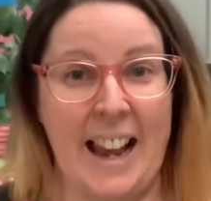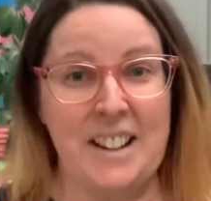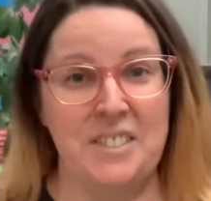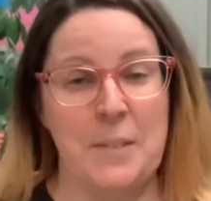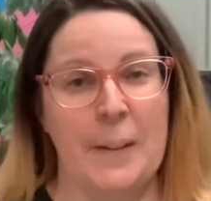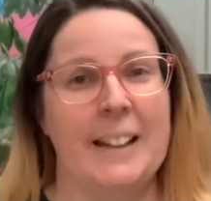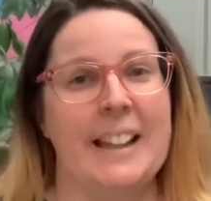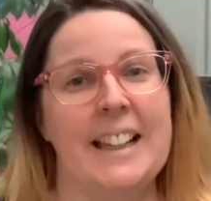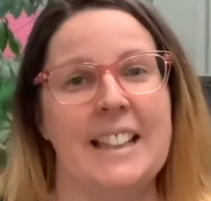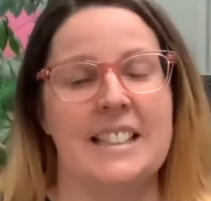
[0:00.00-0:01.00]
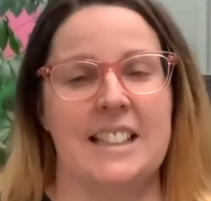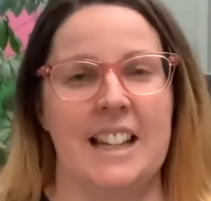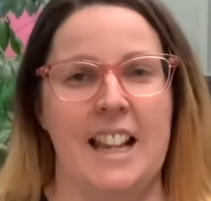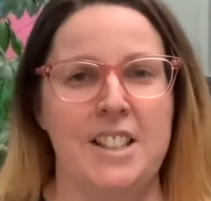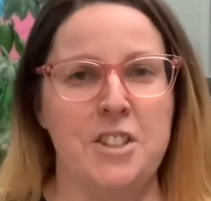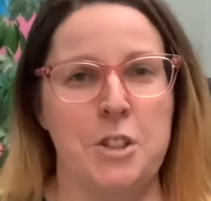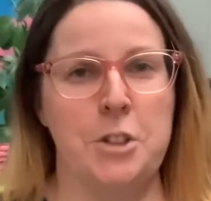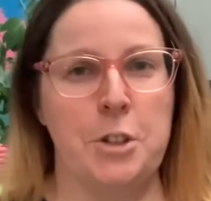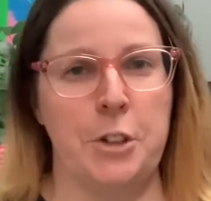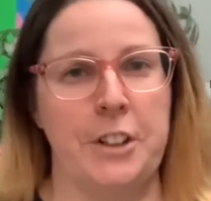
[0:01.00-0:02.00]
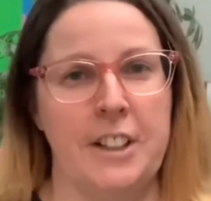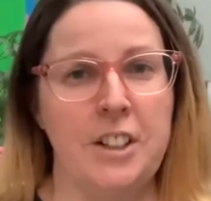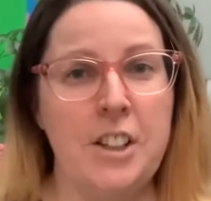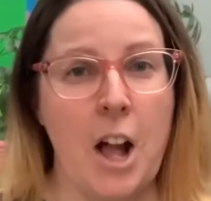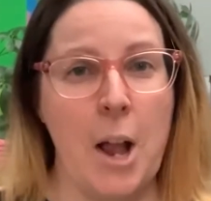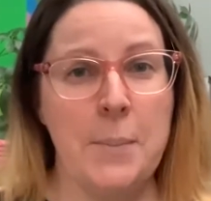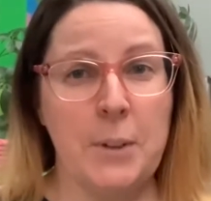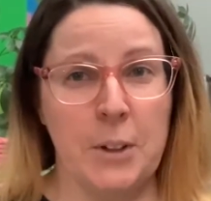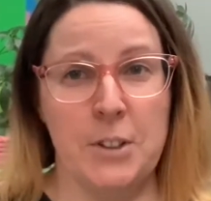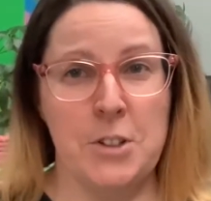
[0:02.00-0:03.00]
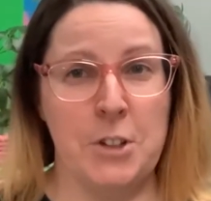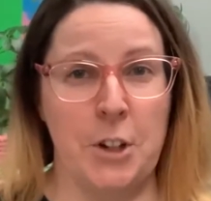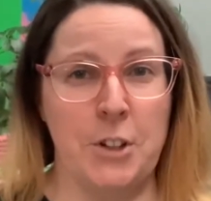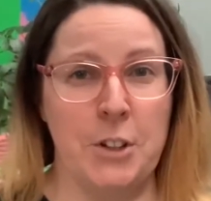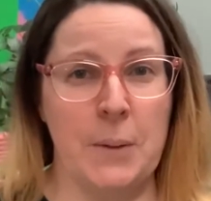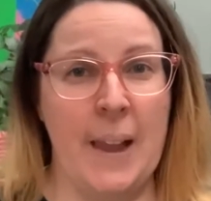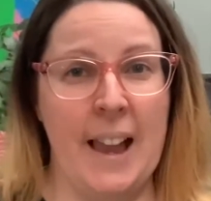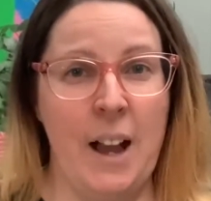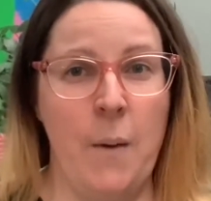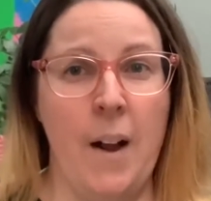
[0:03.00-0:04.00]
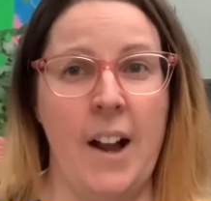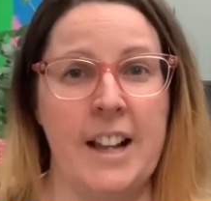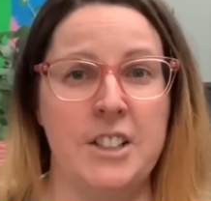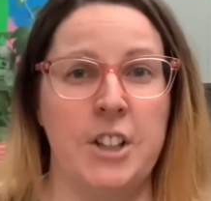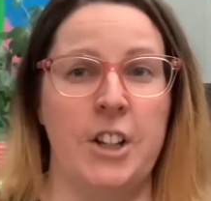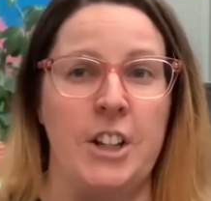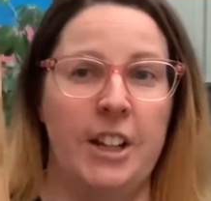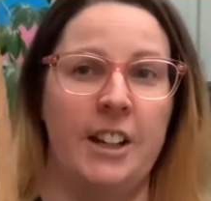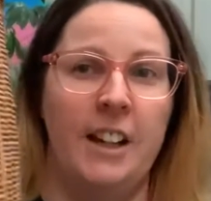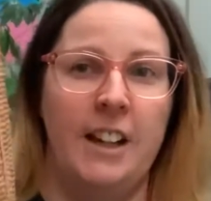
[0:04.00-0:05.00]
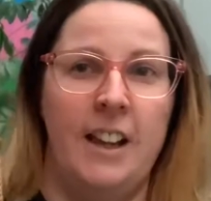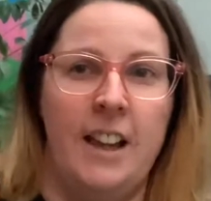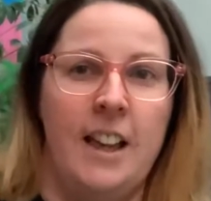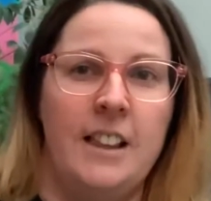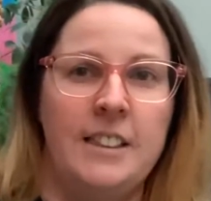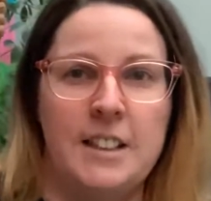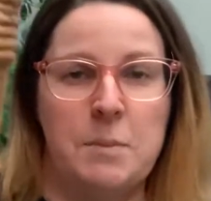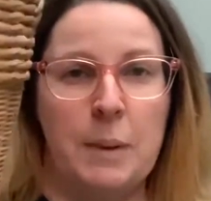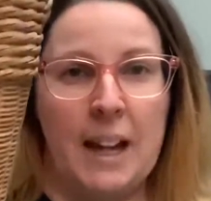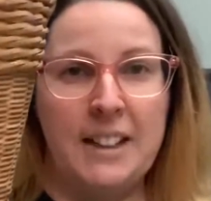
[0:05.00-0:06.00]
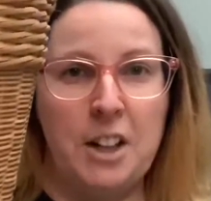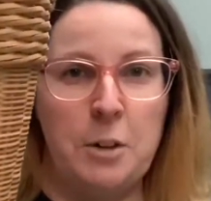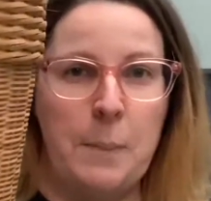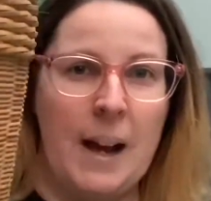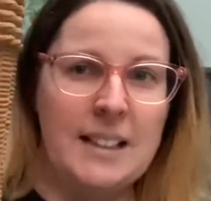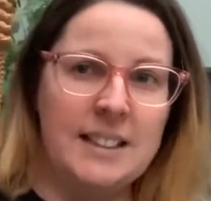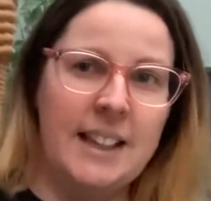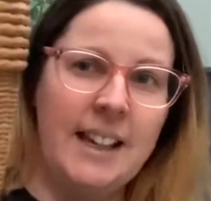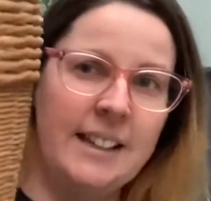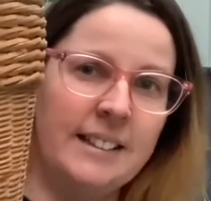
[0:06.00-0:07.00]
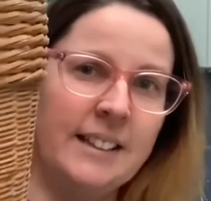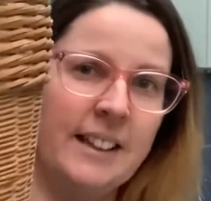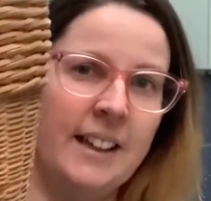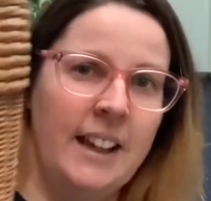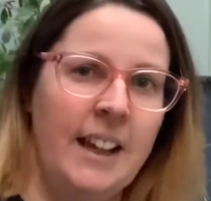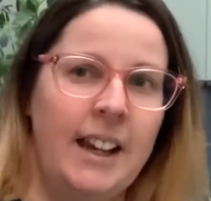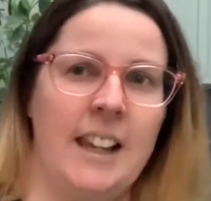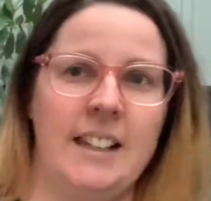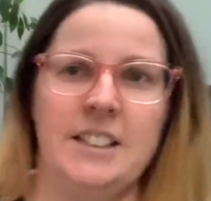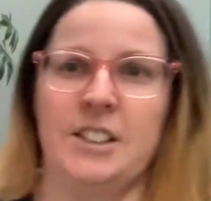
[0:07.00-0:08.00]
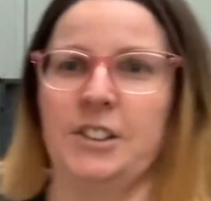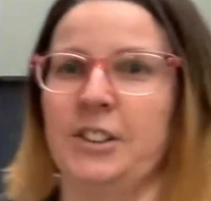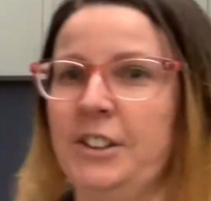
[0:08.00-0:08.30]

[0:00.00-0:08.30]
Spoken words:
everybody, in today's tutorial I'm going to show you how I turn this plain old basket into